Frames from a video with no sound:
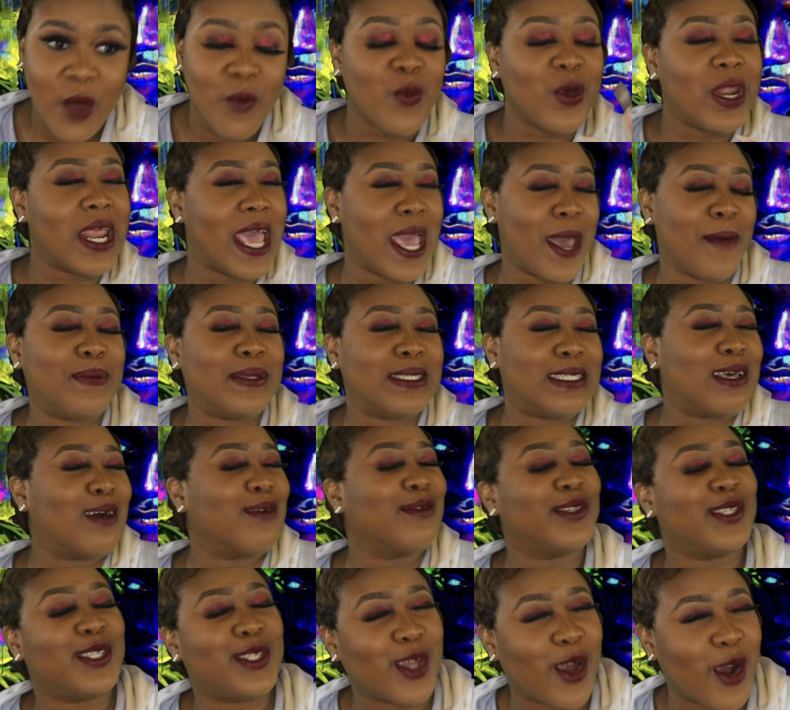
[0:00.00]
when the
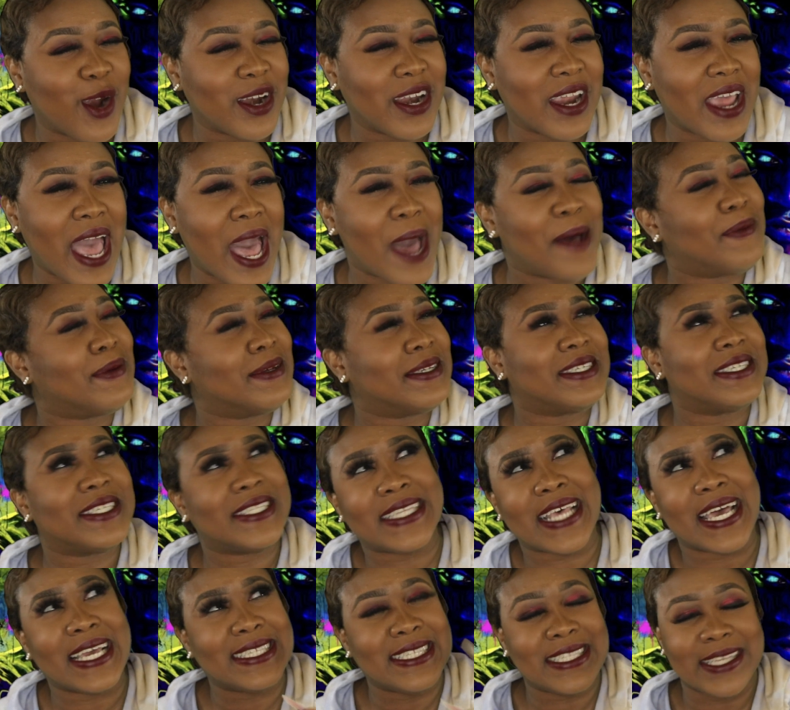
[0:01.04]
episode started, I was
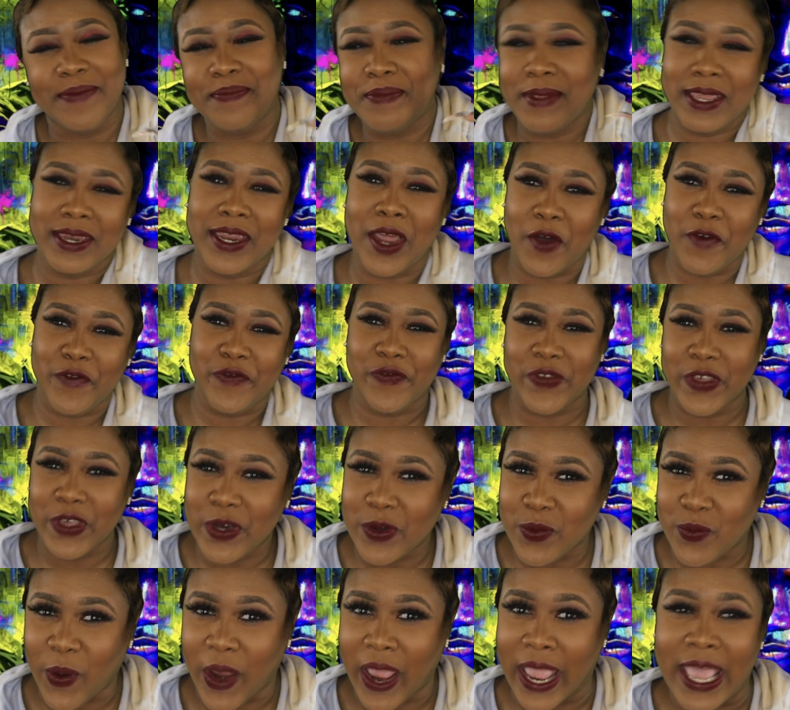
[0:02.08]
just like, something don't
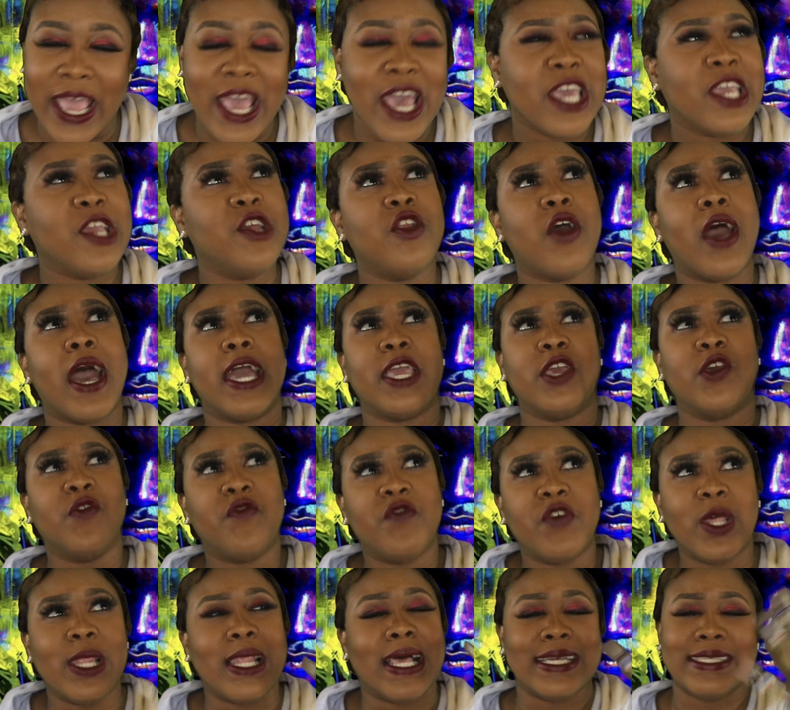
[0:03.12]
feel right. You know how you
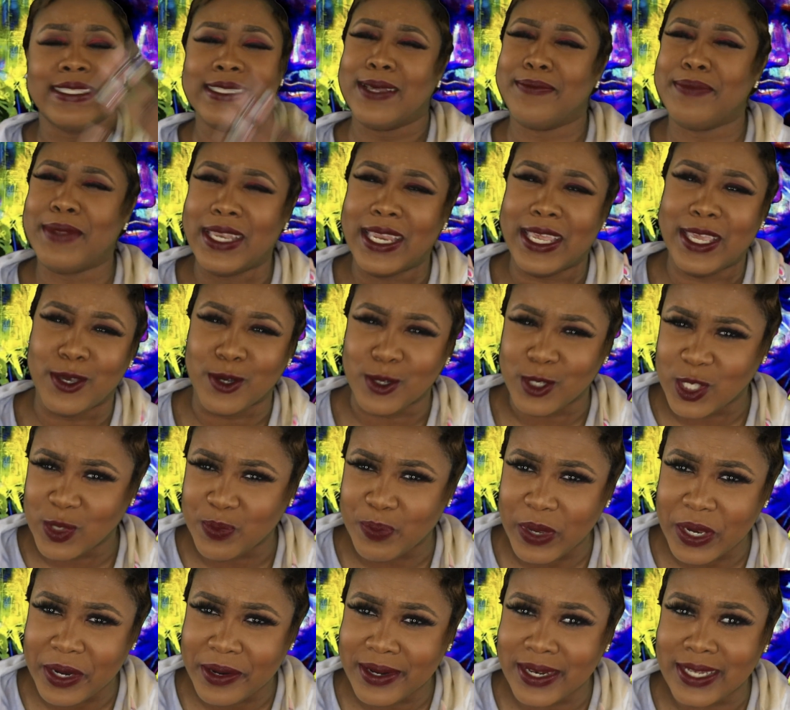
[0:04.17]
feel like something in your
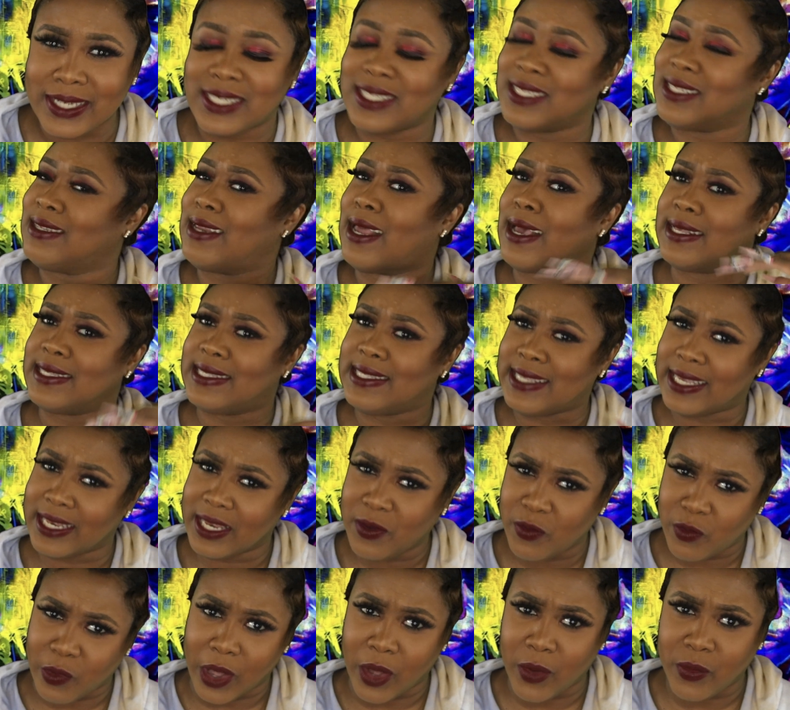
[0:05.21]
spirit is just not
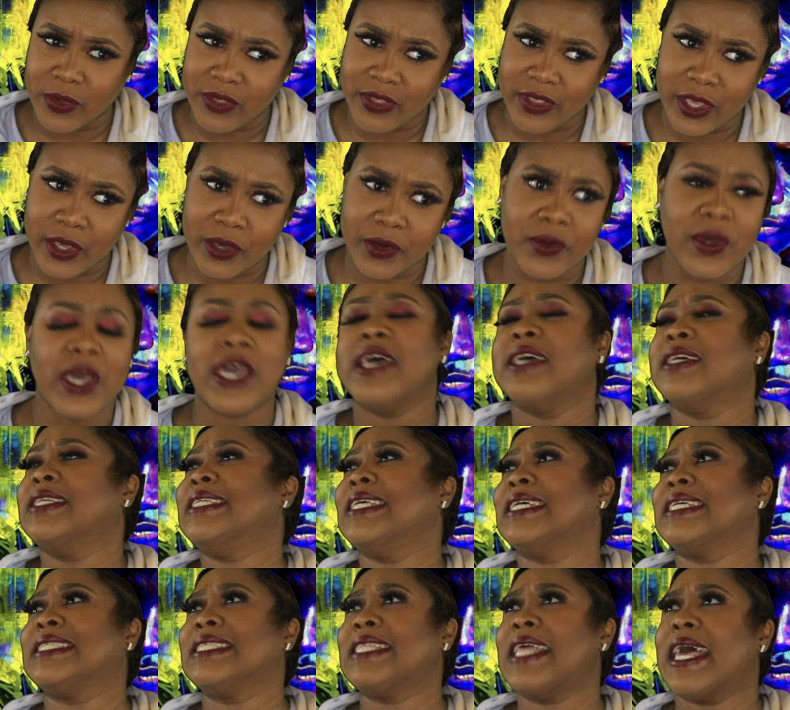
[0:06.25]
sitting well with you?
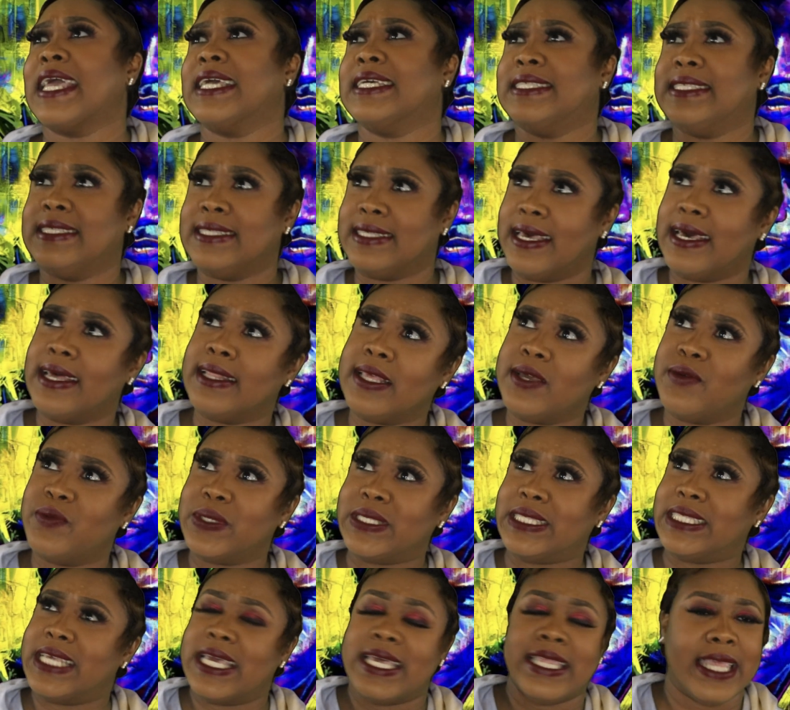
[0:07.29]
Just like Scully
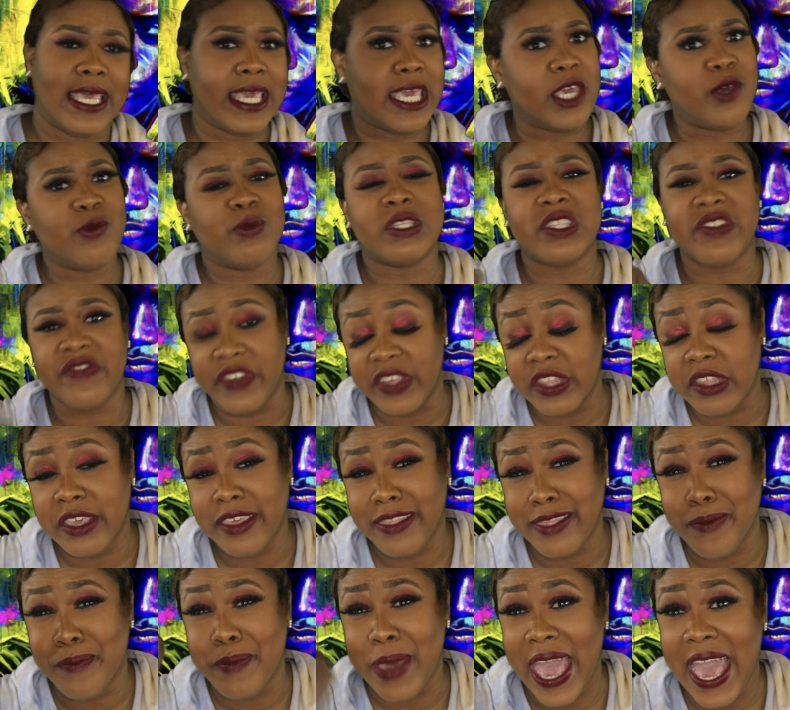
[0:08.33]
was saying that he was
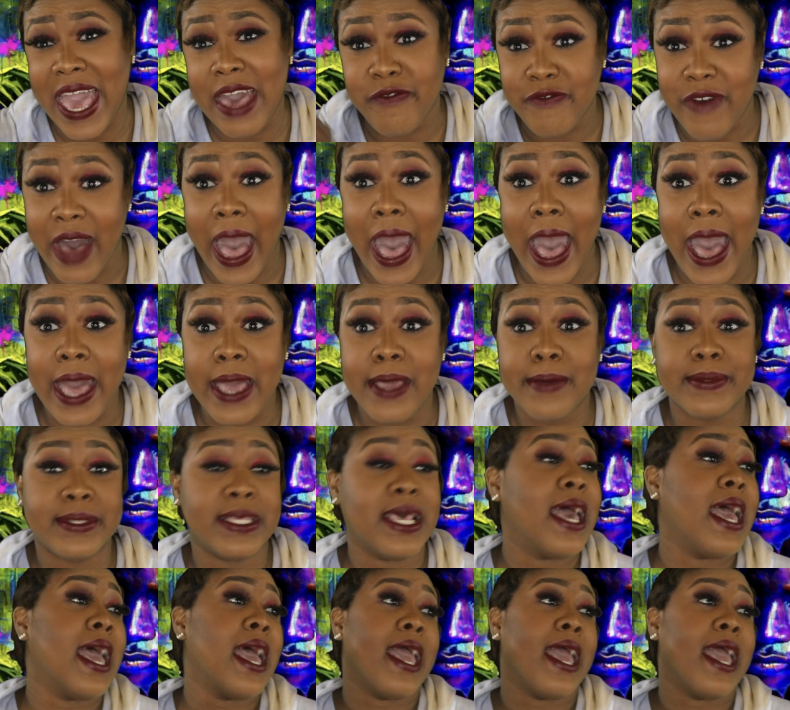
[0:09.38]
feeling the bad vibes.